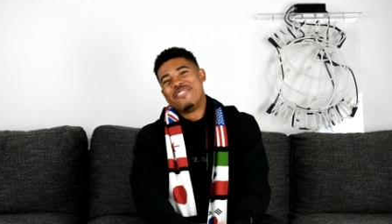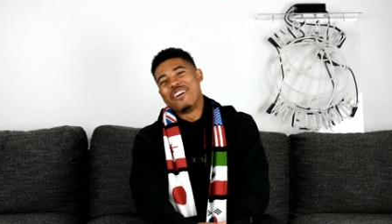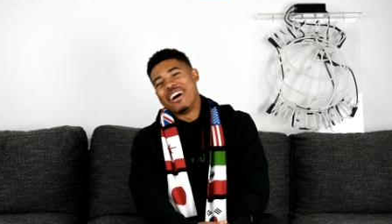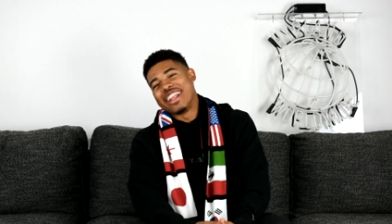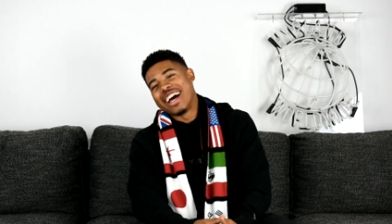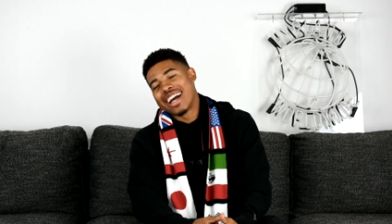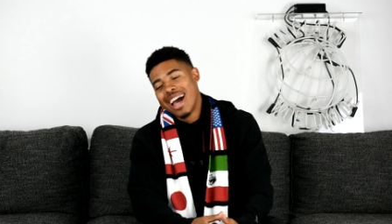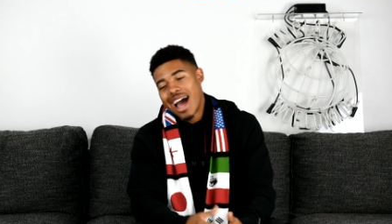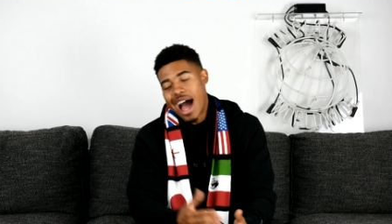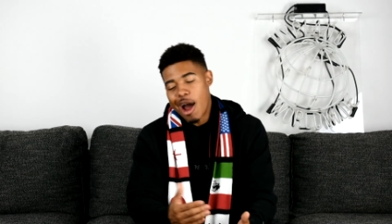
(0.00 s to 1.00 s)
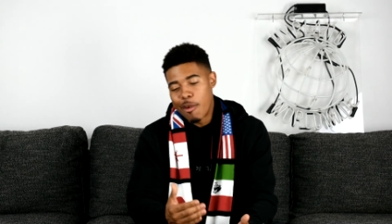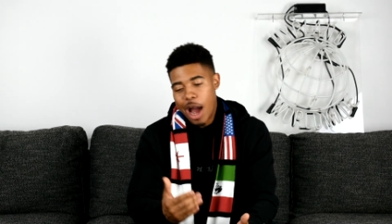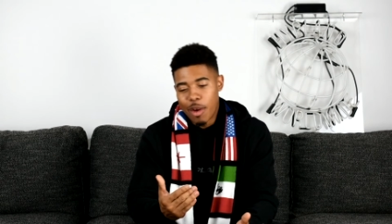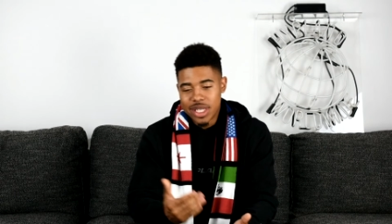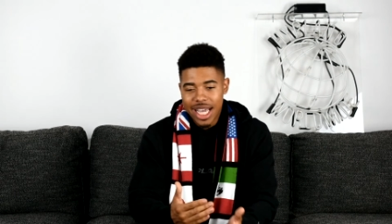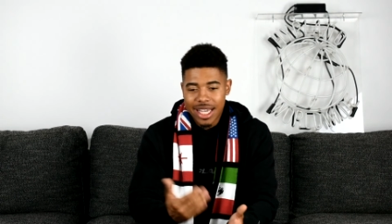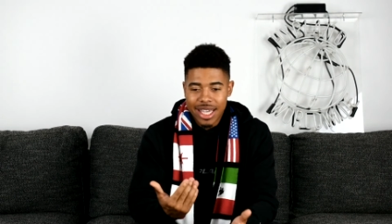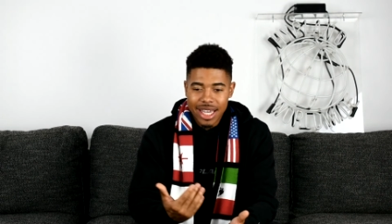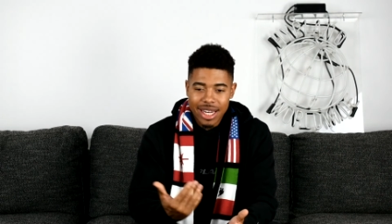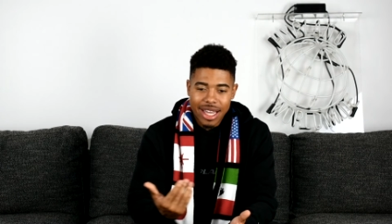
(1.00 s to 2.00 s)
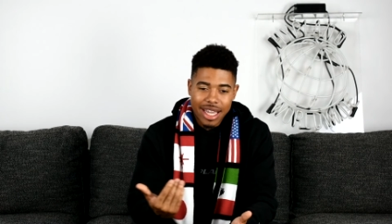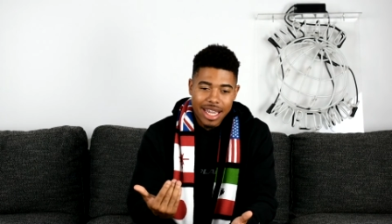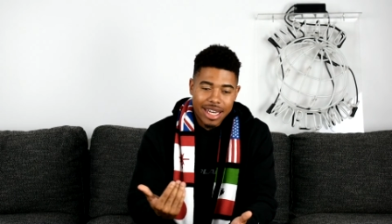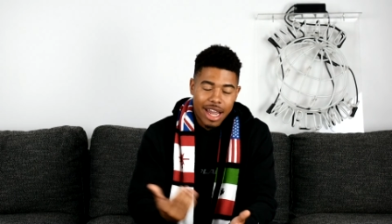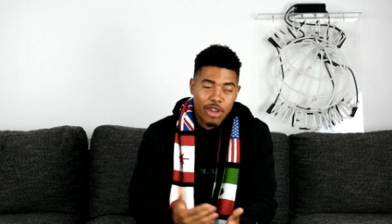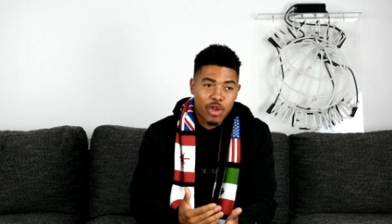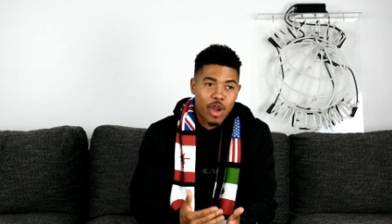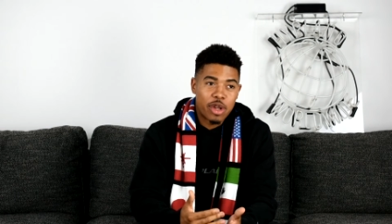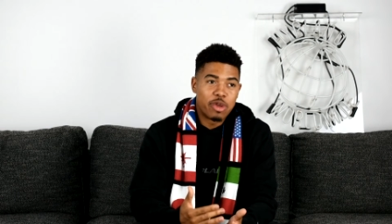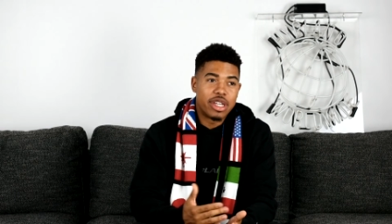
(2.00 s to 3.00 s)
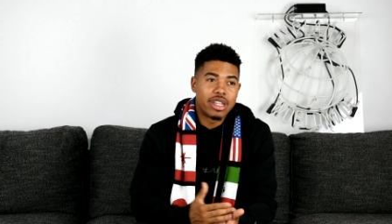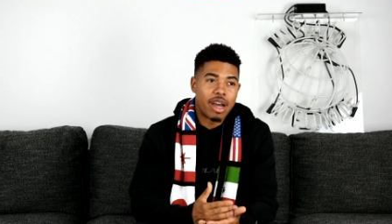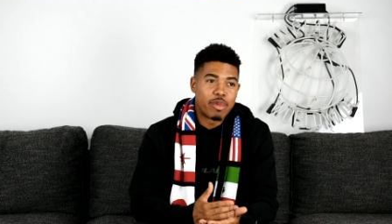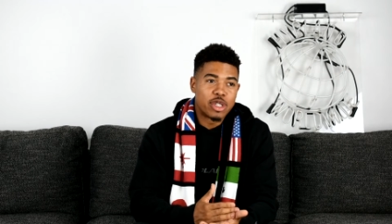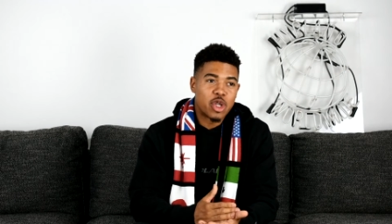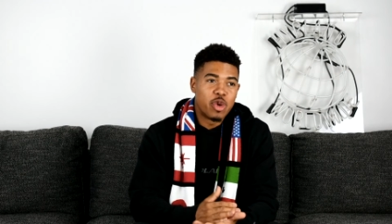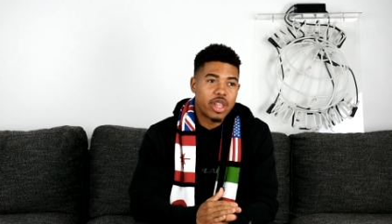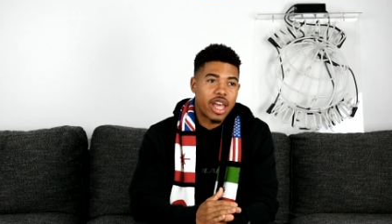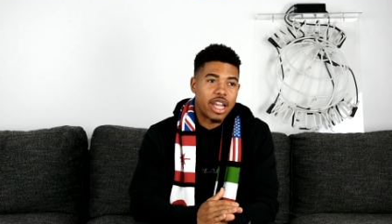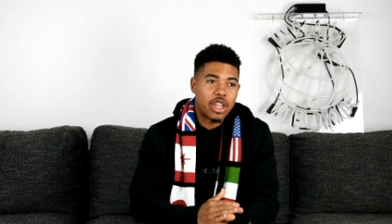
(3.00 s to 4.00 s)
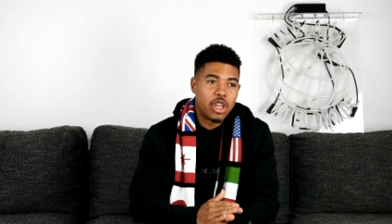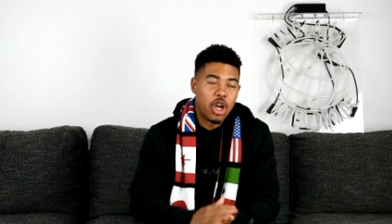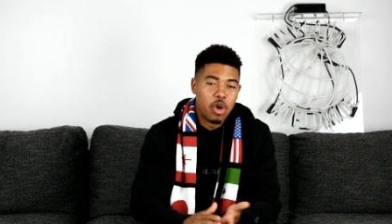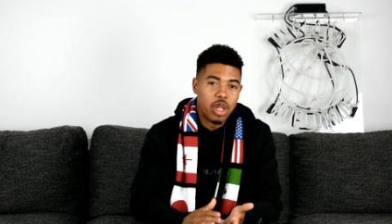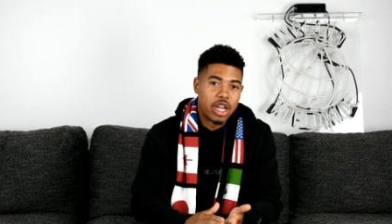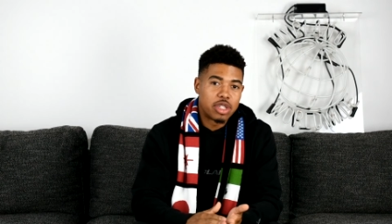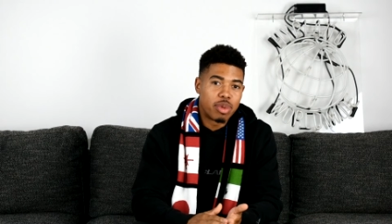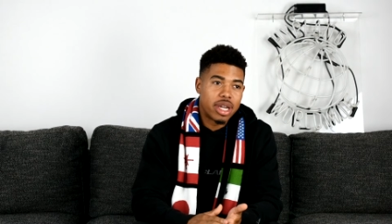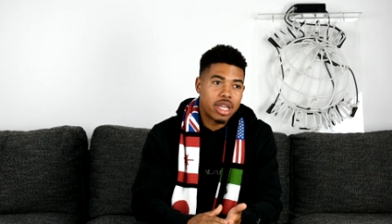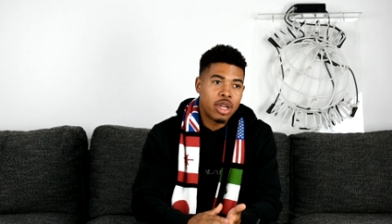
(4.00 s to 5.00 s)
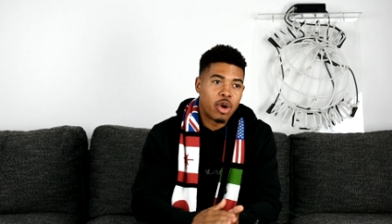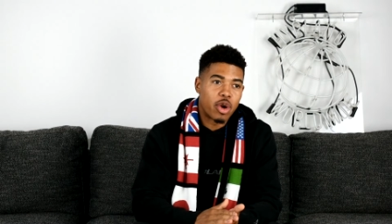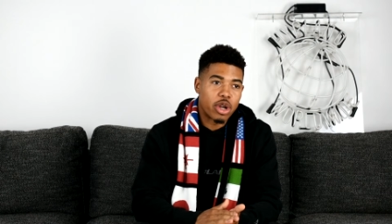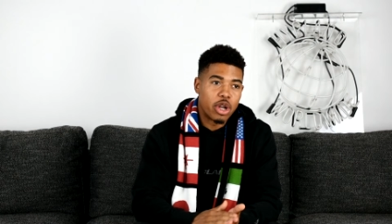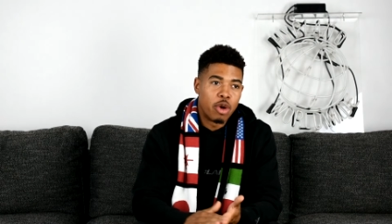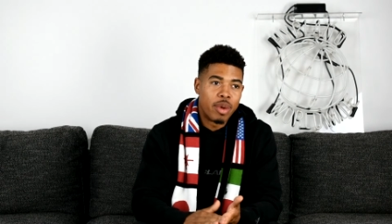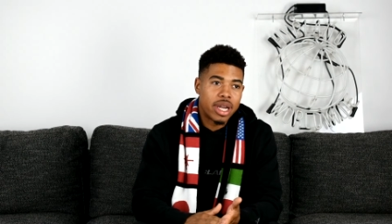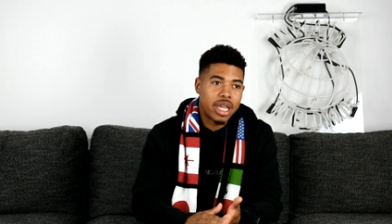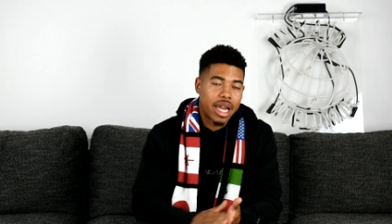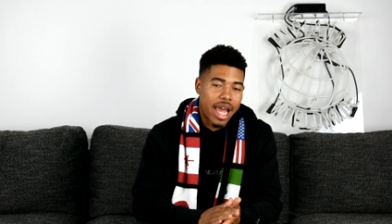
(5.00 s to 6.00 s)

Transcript: bro, like I was that kid in 9th grade who didn't come to school with like no lunch money or no money.